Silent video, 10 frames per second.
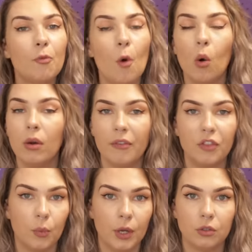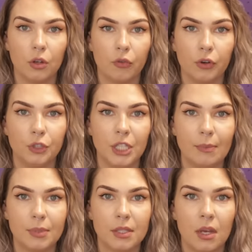from all over the world on cruise
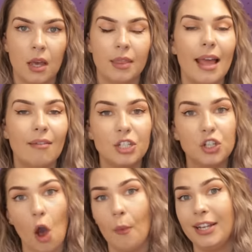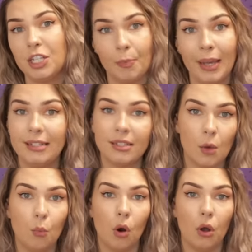ships. There is going to be
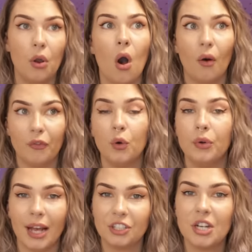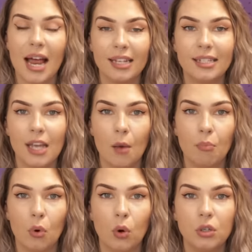someone of your nationality on
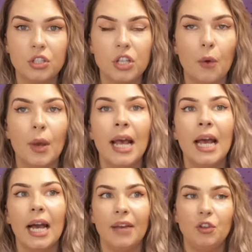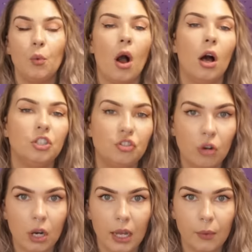board. So if you are
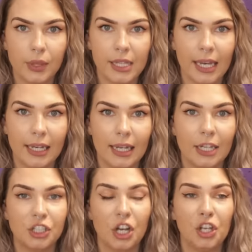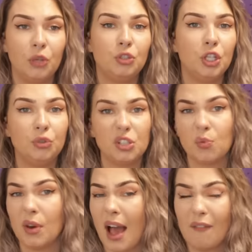struggling with the English and you do
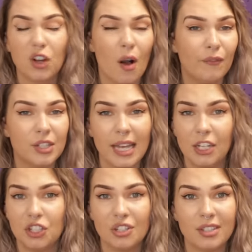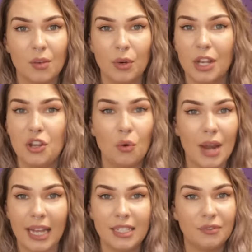just want to have a conversation to someone in your
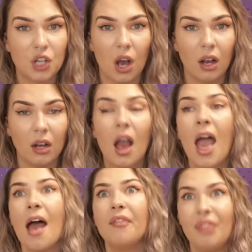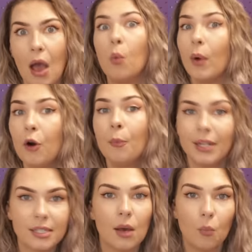native tongue, there will
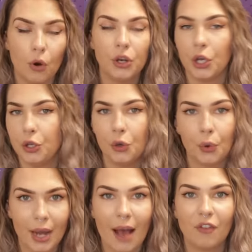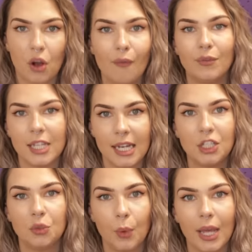be someone who you can have a
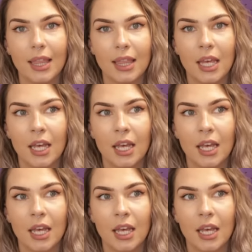conversation with